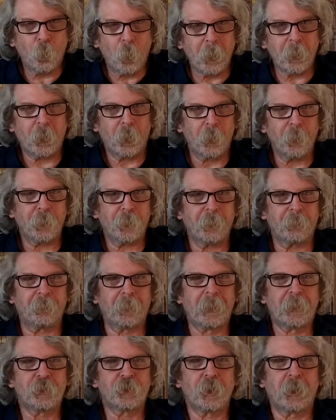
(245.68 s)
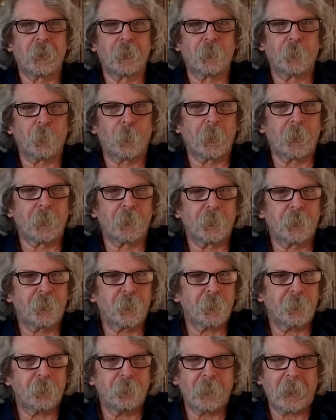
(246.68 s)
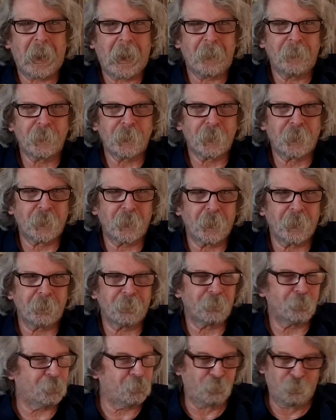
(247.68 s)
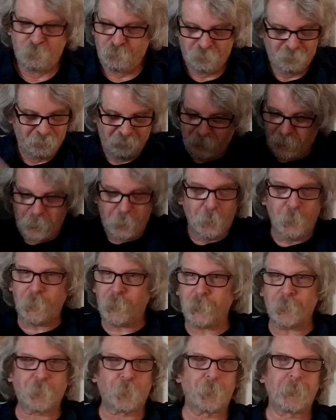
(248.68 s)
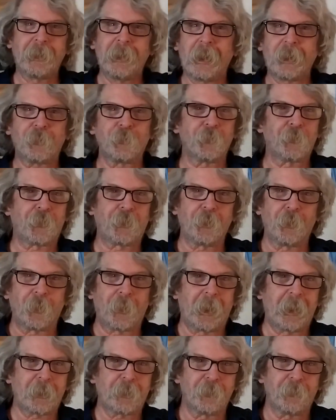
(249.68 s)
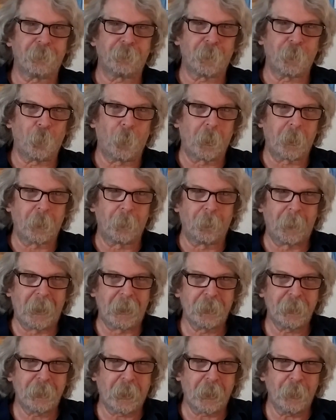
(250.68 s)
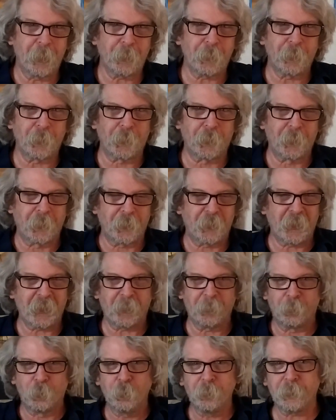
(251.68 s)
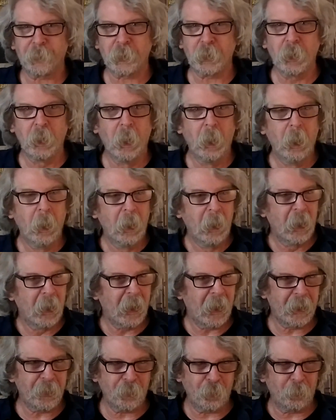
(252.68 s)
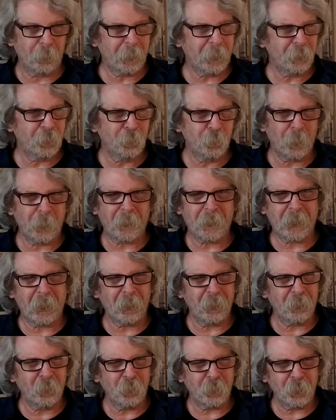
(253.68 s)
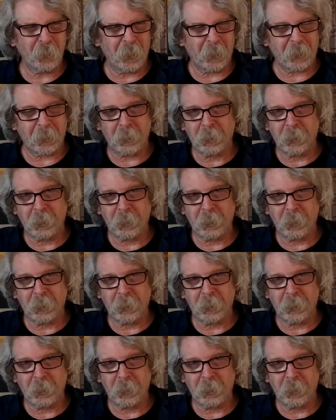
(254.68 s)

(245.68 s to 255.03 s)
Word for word: hurt the franchise was having to use a Screen Actors Guild actor for one of your main characters in the second movie, and nobody knew what the hell he looked like.